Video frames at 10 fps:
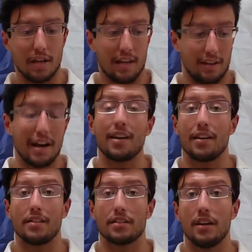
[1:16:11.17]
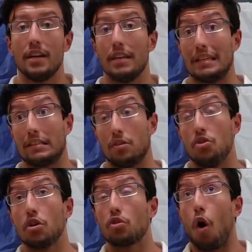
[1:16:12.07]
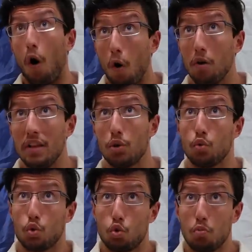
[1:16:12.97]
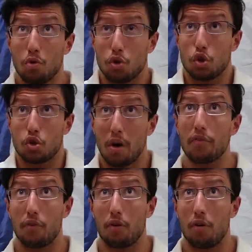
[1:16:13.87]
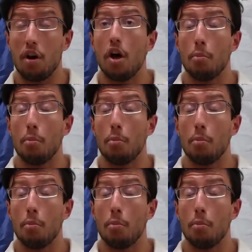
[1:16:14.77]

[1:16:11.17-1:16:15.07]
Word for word: And that is that not only do Zoomers suffer,